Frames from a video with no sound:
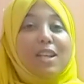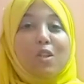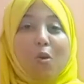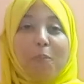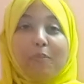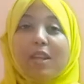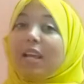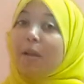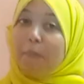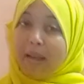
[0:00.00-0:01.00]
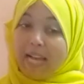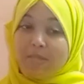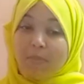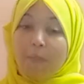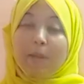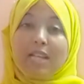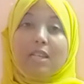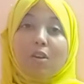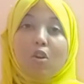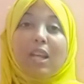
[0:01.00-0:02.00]
So plasma
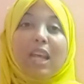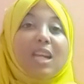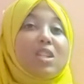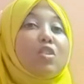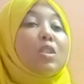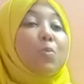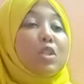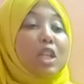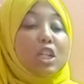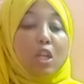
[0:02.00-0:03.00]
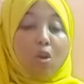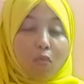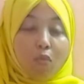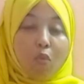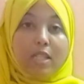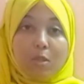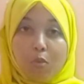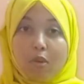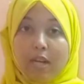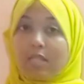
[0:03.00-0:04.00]
plays a role in transportation of
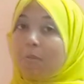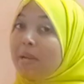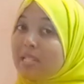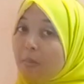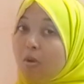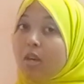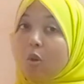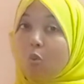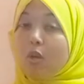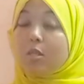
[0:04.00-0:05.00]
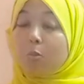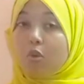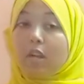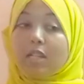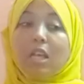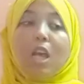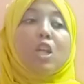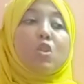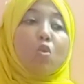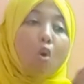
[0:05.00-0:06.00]
waste products, metabolic waste products,
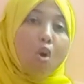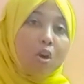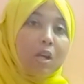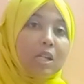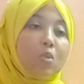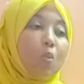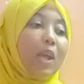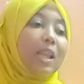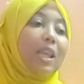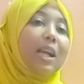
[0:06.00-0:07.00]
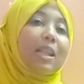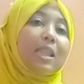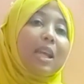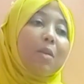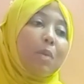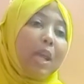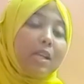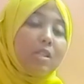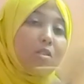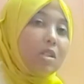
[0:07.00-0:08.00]
to organs where they can then be
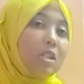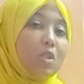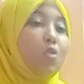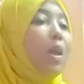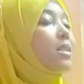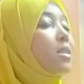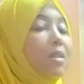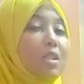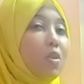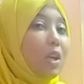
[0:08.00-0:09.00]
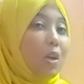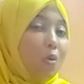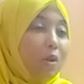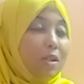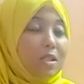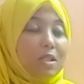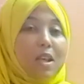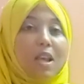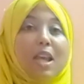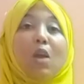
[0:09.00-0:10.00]
excreted, to excretory organs.